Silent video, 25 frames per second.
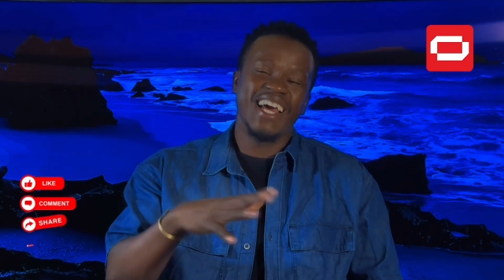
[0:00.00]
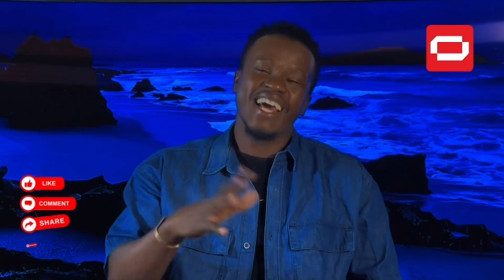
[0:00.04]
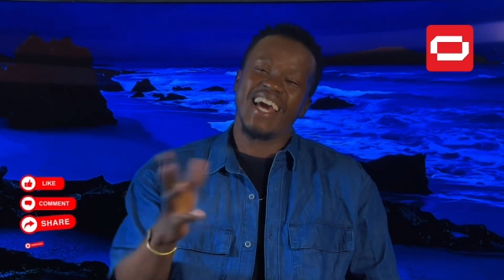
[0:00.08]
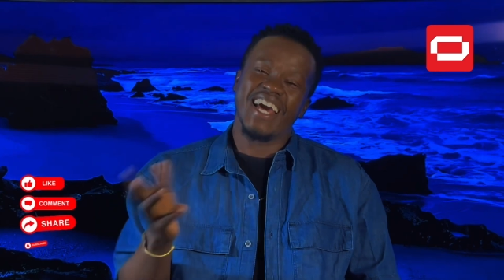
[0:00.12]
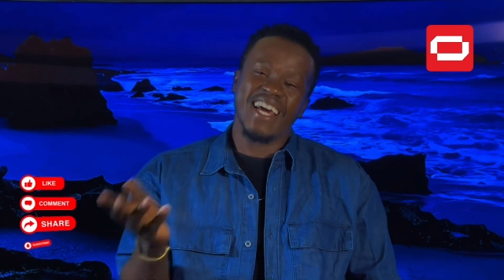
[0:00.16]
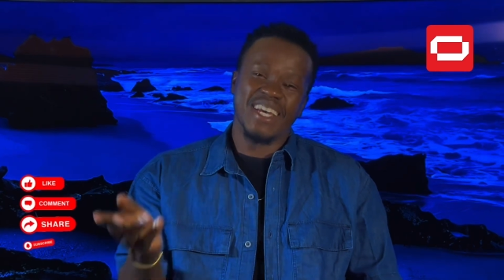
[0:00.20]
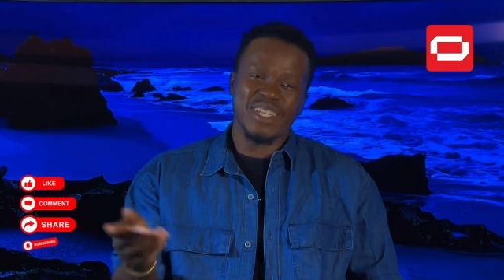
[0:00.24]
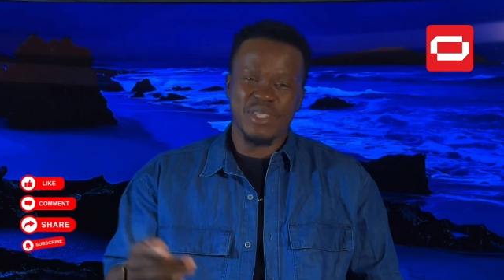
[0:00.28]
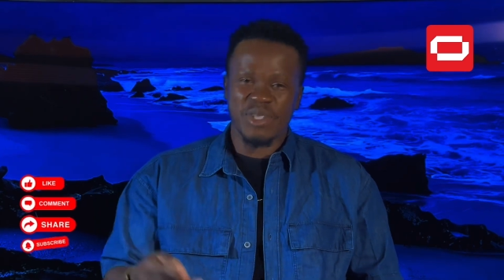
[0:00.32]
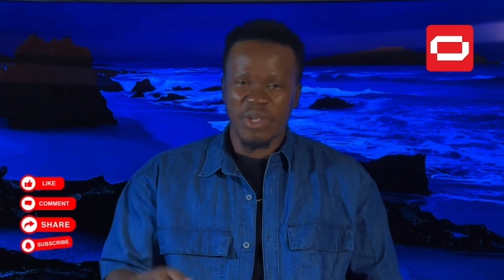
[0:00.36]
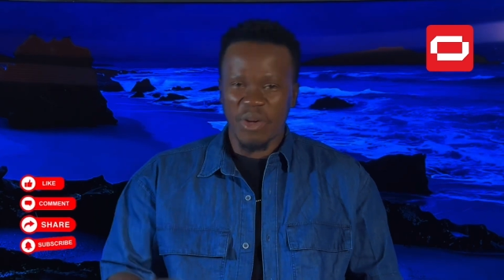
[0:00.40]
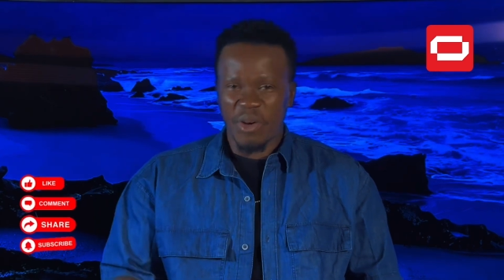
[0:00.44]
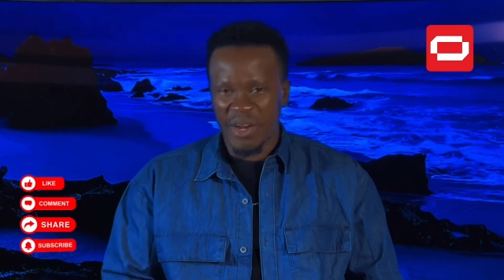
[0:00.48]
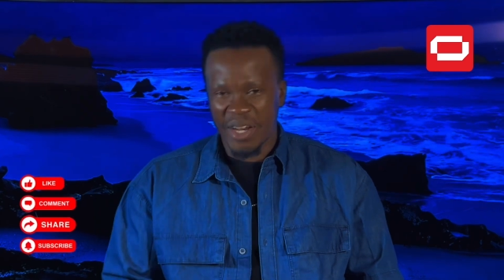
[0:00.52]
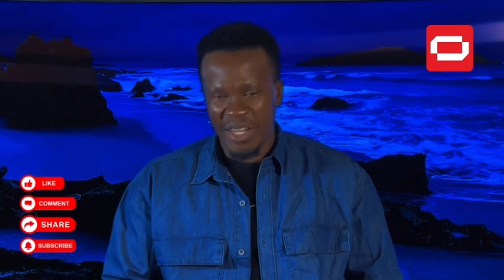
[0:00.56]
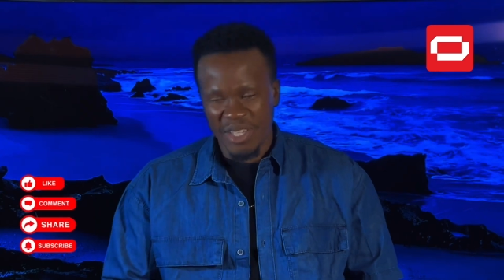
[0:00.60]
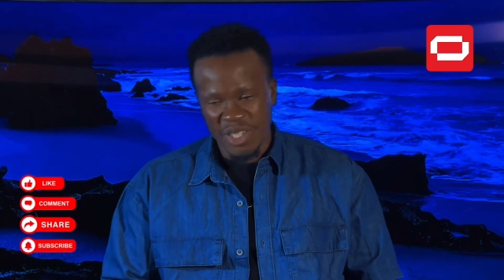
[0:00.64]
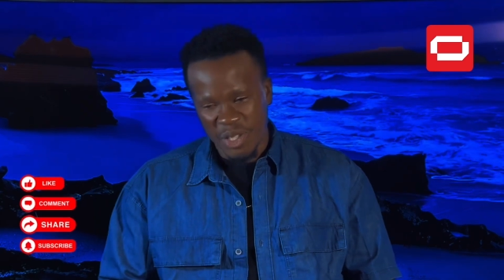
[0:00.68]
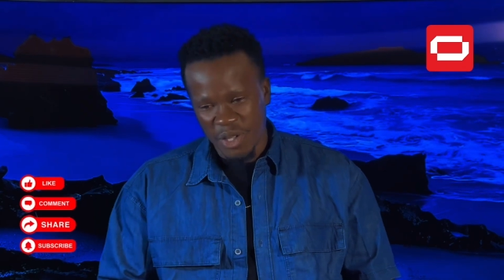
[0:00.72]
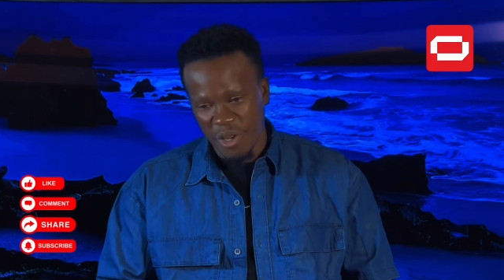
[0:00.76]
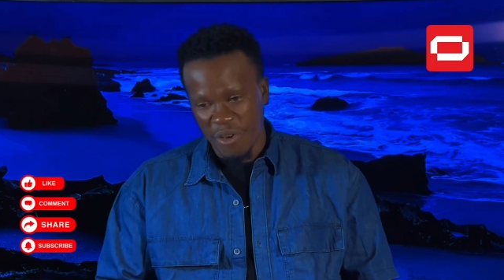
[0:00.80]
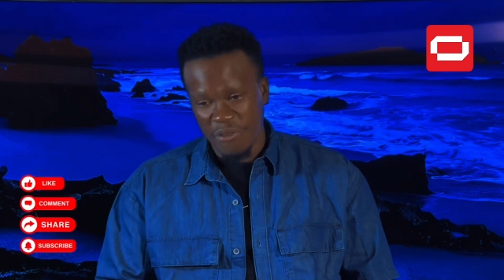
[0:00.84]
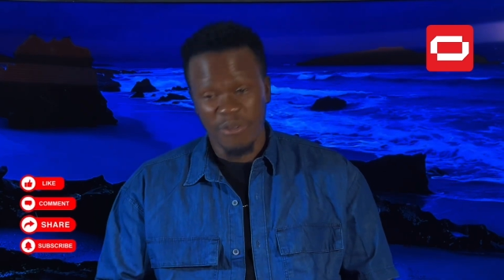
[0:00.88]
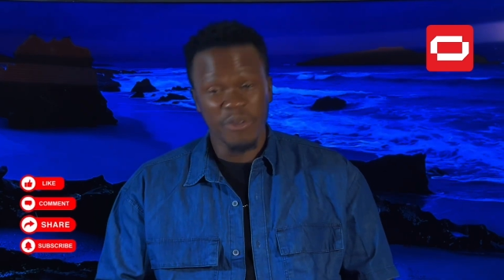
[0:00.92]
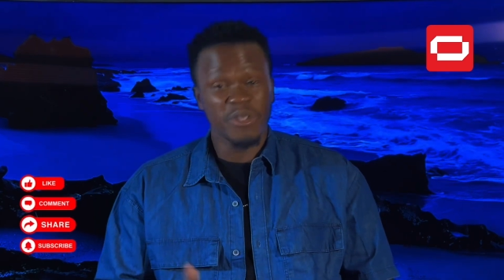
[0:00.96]
and so on and
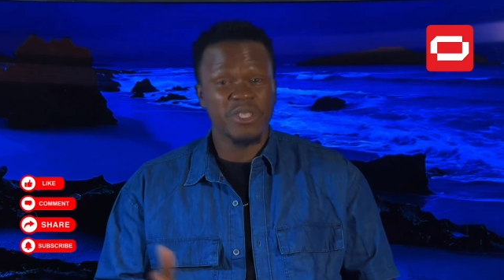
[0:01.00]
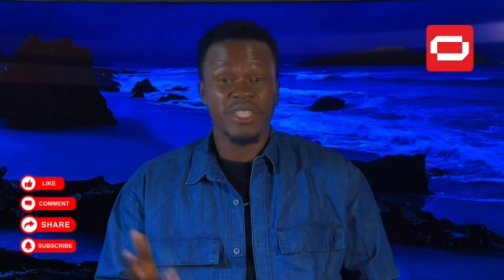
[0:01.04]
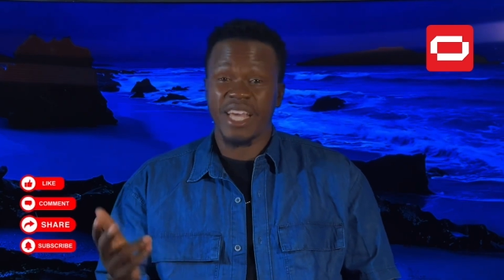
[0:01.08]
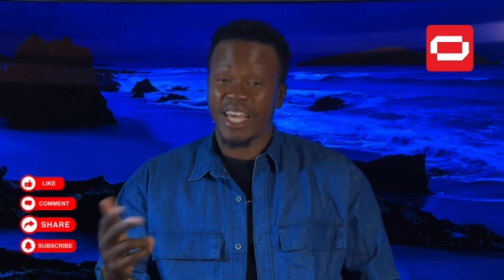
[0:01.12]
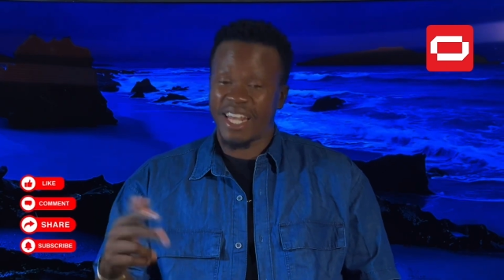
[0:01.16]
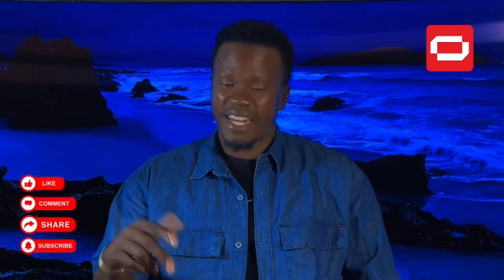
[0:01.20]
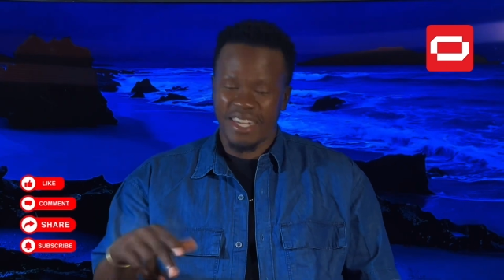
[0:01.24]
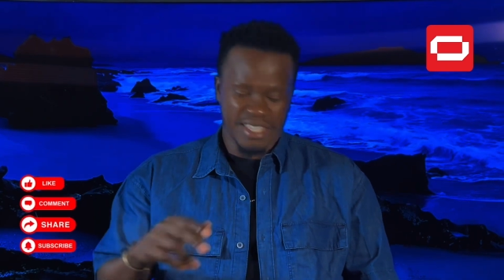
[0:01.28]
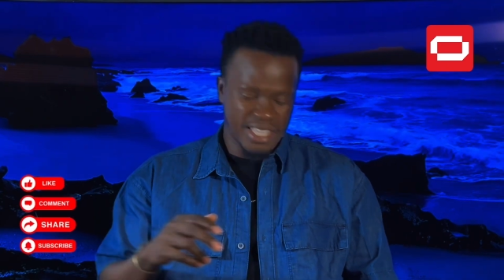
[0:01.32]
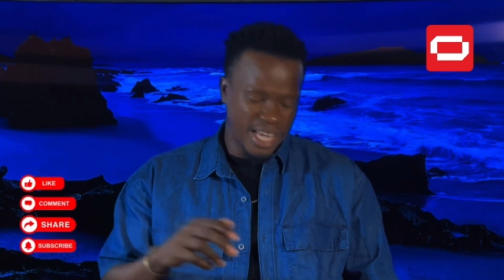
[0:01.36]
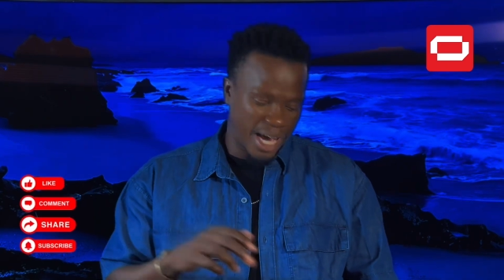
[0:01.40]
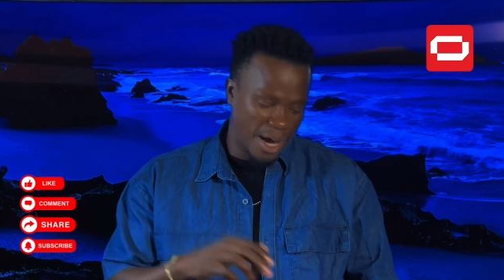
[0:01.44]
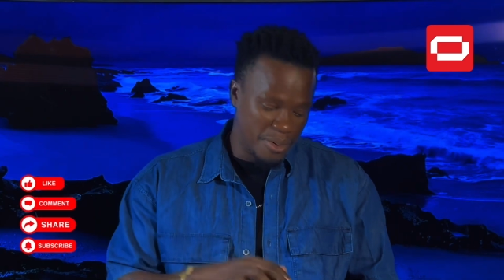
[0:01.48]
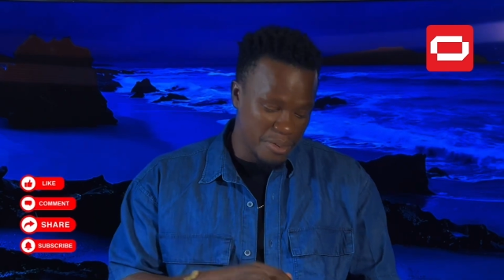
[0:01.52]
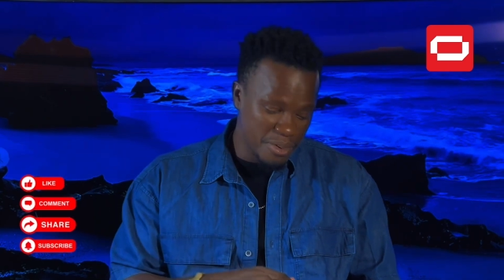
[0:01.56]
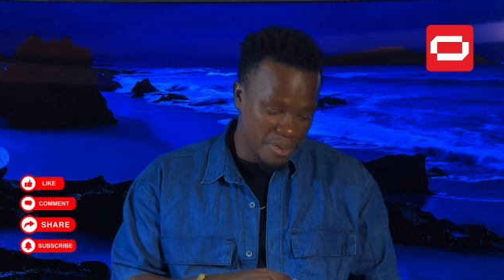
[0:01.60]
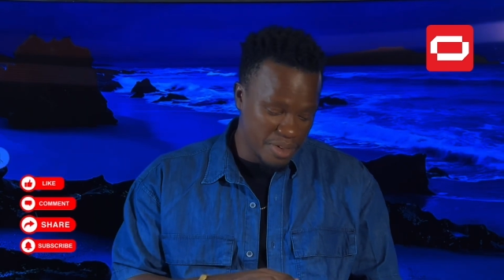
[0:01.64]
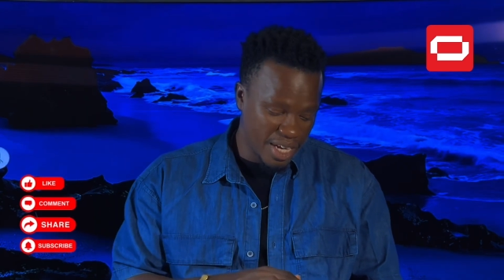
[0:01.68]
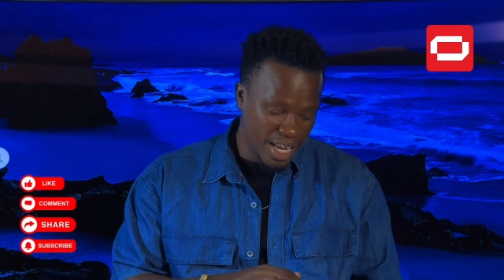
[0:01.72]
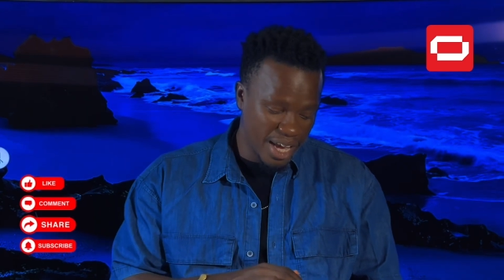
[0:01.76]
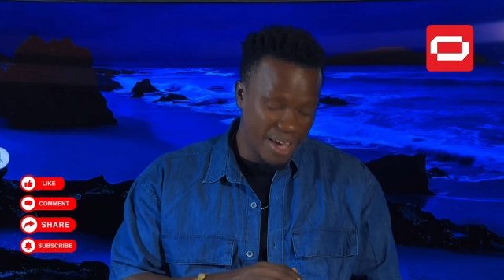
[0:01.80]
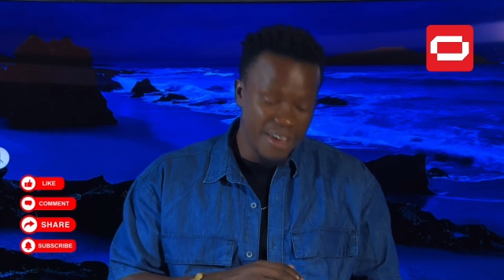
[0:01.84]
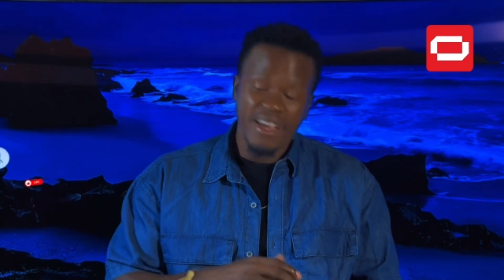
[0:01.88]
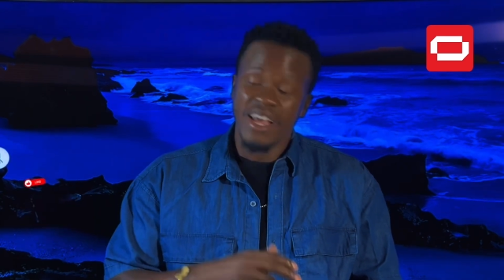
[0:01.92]
so forth, Kenneth Kaunda,